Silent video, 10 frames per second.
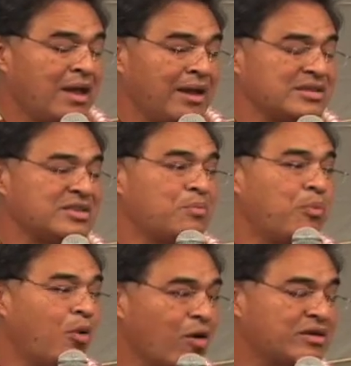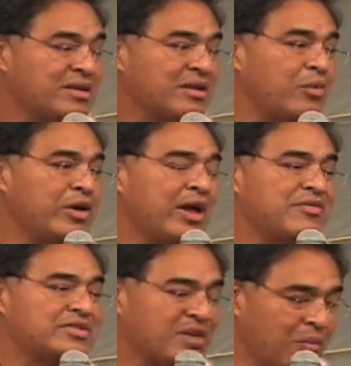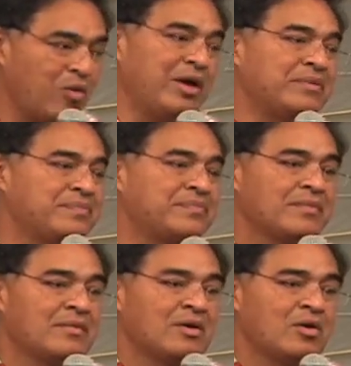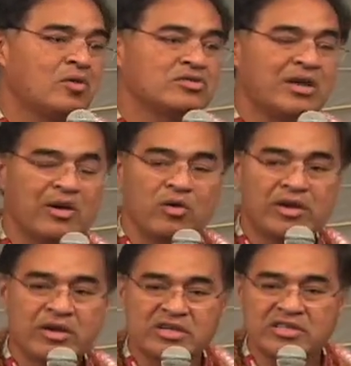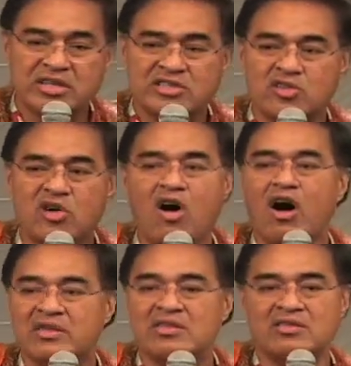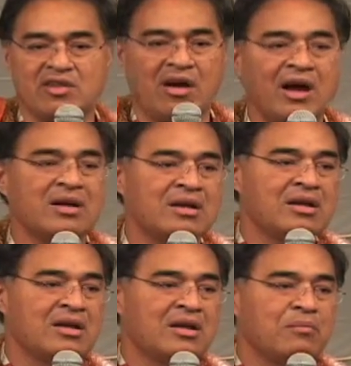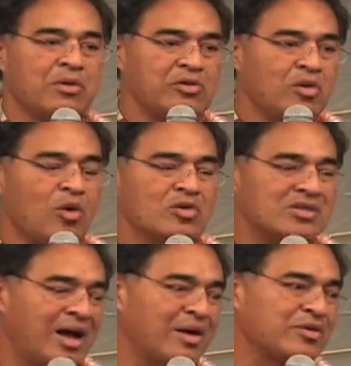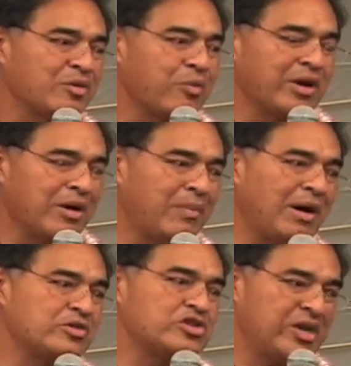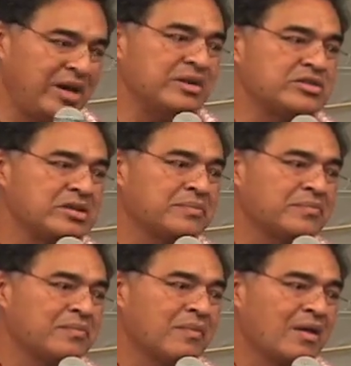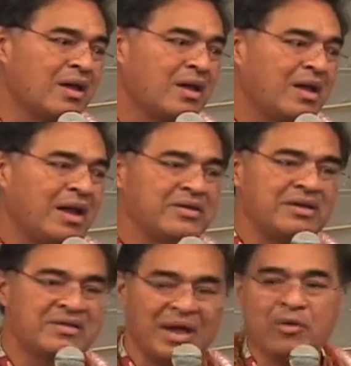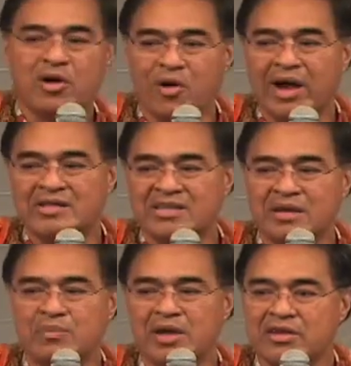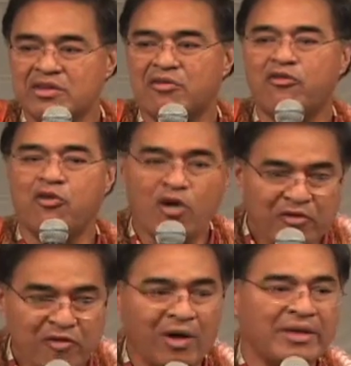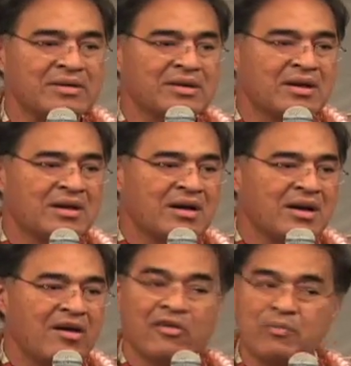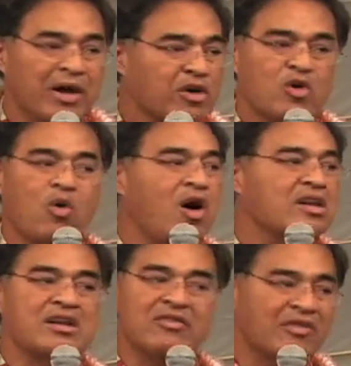And it's important that we have someone who's not only going to just talk the talk, but knows how to bring about change. And the Democrats can be at the forefront of a better quality of